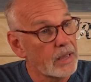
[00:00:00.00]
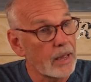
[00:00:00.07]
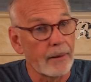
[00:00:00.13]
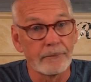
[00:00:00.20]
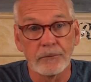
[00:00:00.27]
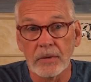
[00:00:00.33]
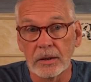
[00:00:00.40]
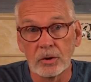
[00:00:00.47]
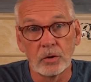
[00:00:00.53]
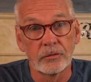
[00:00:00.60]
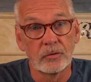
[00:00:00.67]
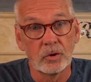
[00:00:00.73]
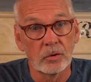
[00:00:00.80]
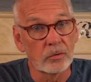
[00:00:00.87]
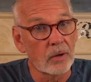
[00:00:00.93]
Yeah,
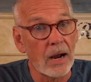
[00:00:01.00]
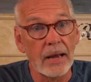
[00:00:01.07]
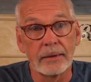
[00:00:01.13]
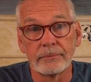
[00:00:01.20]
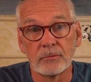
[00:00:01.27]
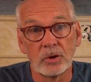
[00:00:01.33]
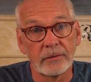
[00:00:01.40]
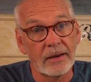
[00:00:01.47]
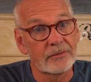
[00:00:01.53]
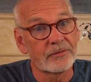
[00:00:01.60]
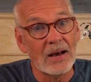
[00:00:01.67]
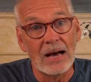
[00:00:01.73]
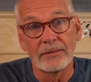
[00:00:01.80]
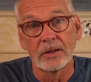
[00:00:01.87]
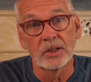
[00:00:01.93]
you're right. You've had
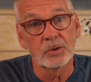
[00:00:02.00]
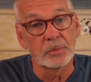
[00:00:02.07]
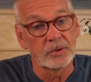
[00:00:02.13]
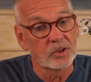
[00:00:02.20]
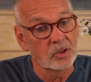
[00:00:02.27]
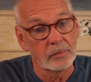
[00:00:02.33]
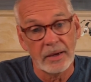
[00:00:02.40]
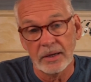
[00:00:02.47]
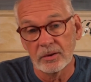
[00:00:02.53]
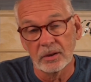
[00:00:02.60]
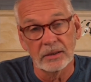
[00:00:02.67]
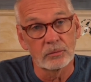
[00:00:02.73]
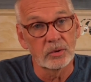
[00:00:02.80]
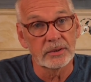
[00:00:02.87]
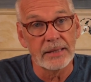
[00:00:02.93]
five husbands, and the man
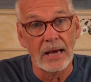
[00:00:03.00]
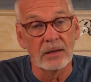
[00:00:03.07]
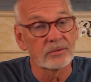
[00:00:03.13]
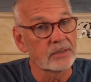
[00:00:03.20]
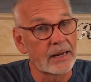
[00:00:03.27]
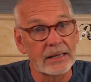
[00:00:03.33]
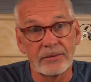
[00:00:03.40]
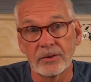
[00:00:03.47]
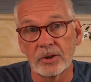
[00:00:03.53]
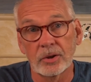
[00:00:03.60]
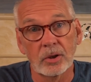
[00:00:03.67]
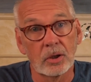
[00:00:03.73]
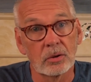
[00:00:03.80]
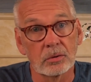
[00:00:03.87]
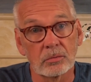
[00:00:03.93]
you're living with now is not even
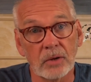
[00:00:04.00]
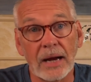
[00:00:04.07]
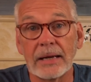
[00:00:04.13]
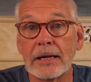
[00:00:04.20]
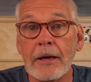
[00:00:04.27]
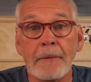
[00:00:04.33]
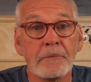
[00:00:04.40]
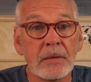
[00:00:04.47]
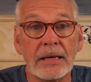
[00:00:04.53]
your own, right?